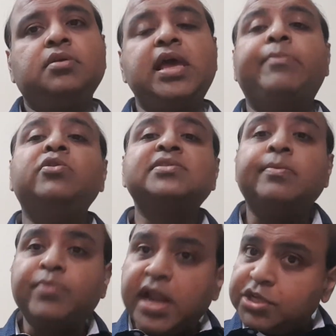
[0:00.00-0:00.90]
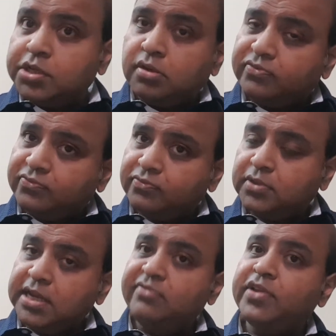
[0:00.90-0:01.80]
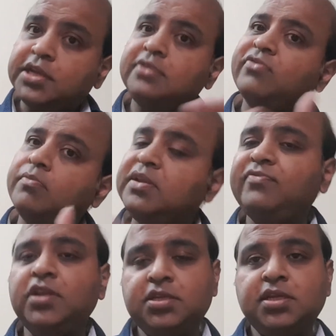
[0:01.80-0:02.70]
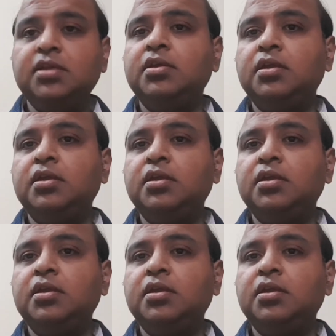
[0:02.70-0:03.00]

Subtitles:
about subtraction of infinity from infinity,